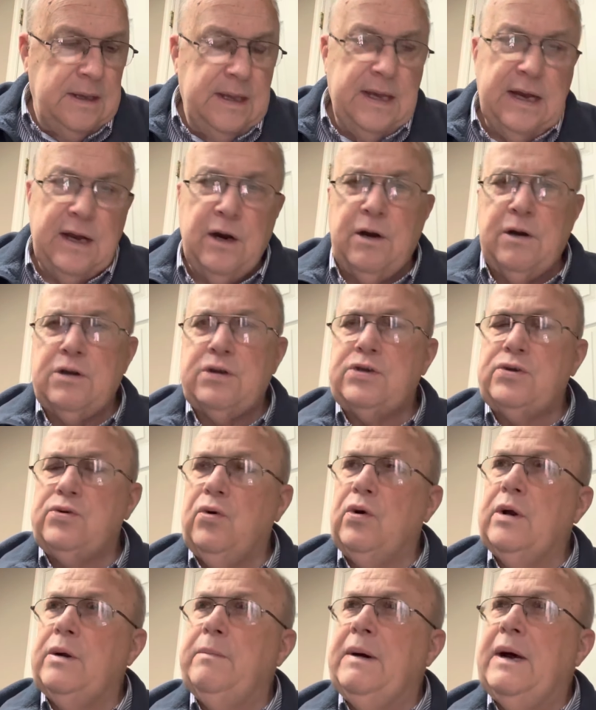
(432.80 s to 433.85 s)
Heard a
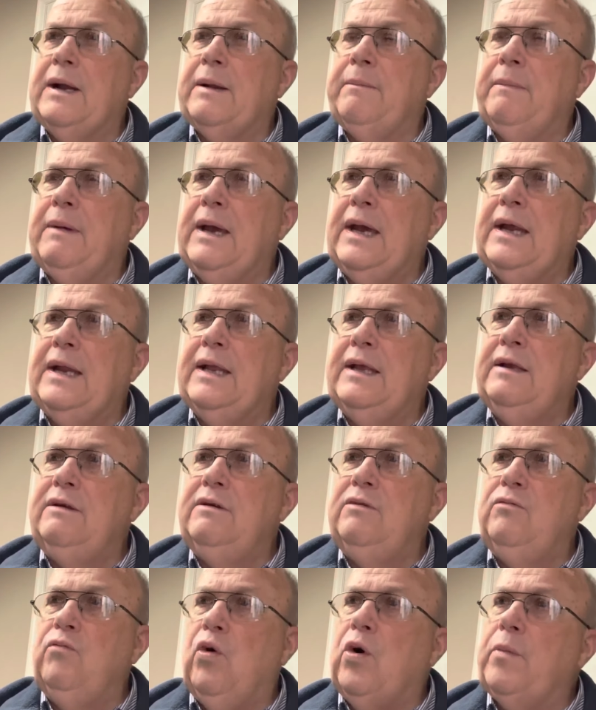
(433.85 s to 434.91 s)
story about a man. He
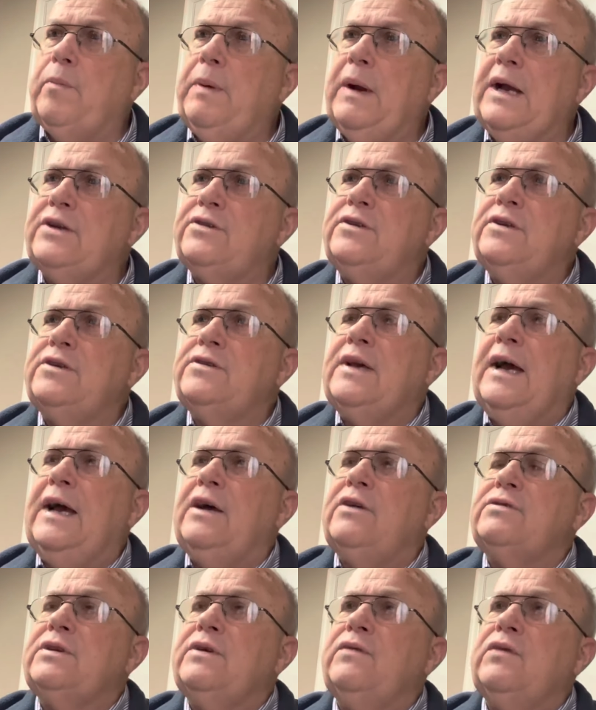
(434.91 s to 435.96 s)
walked past this
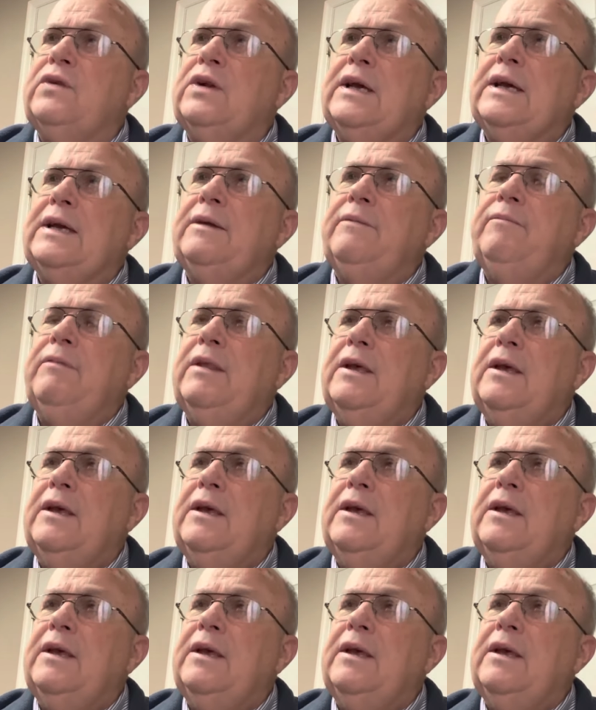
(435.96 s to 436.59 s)
house every day.